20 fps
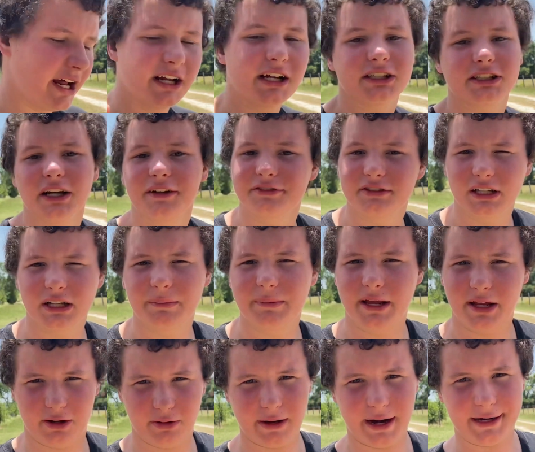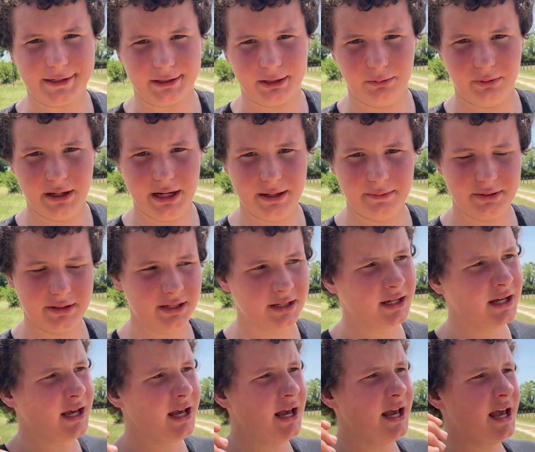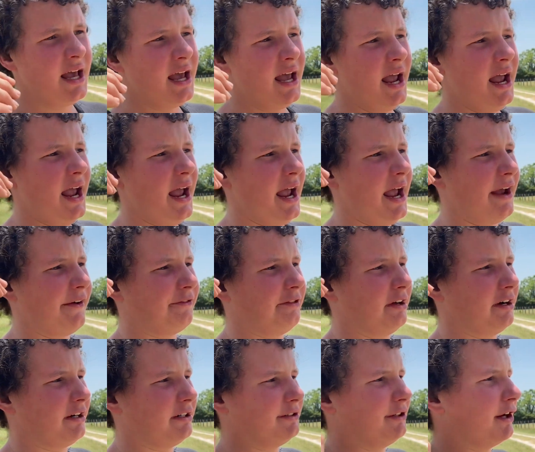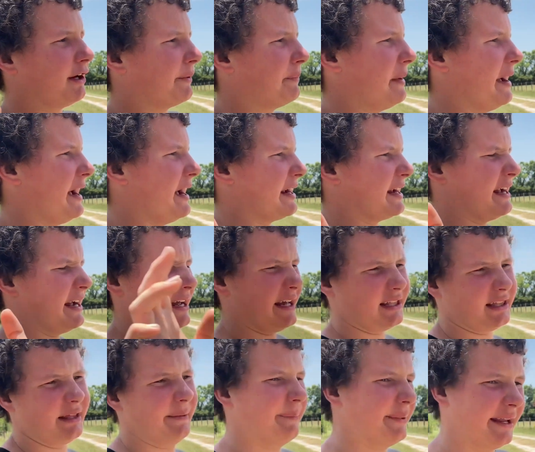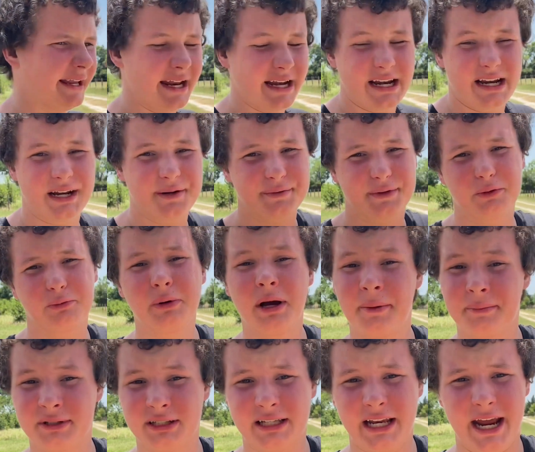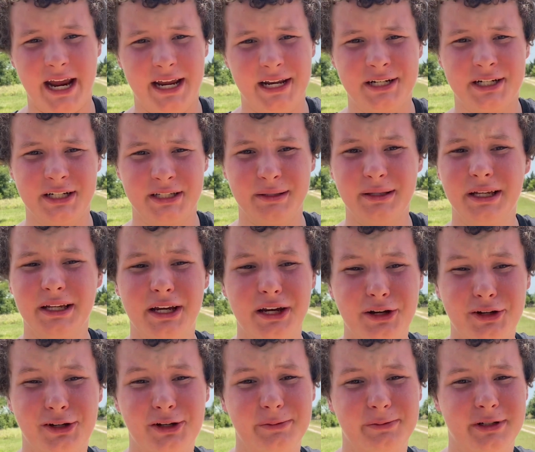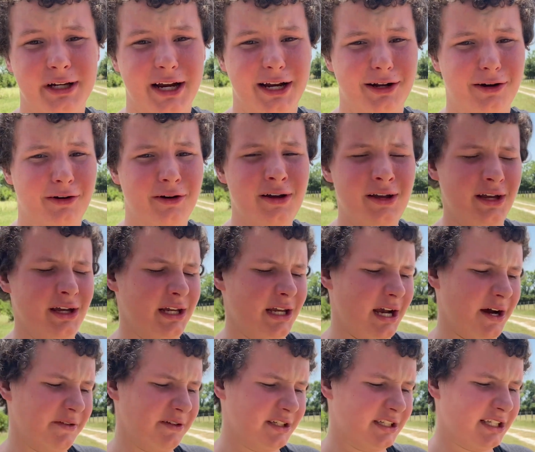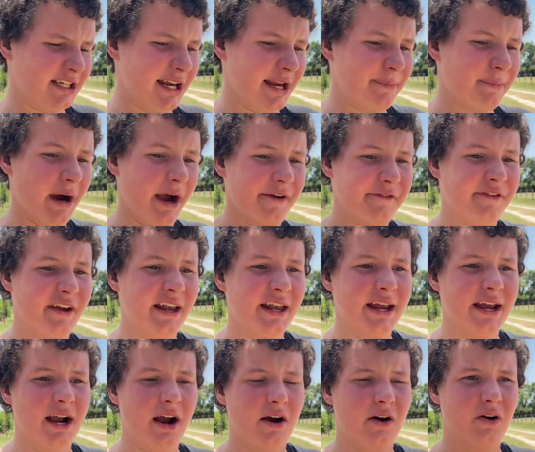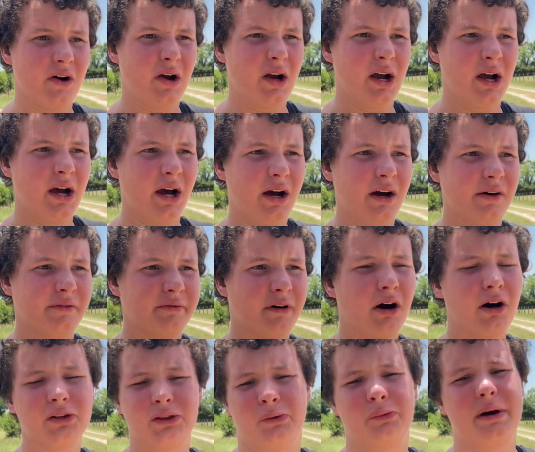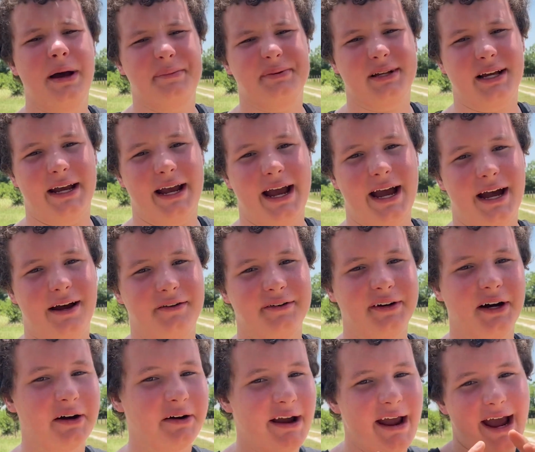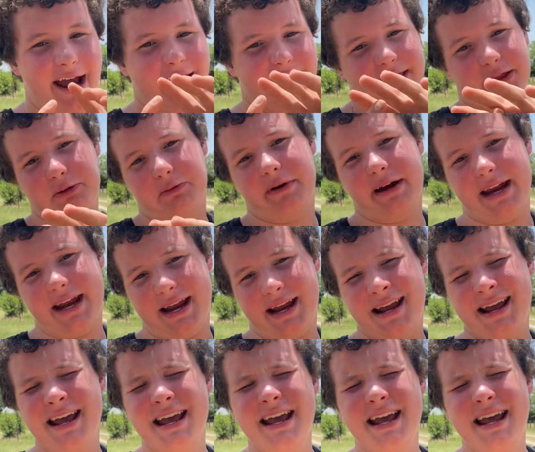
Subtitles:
that y'all have seen me crack the whips, if y'all look back at the beginning of the whip stage in the YouTube channel, y'all would see my video of all the whips I have. I only had 3,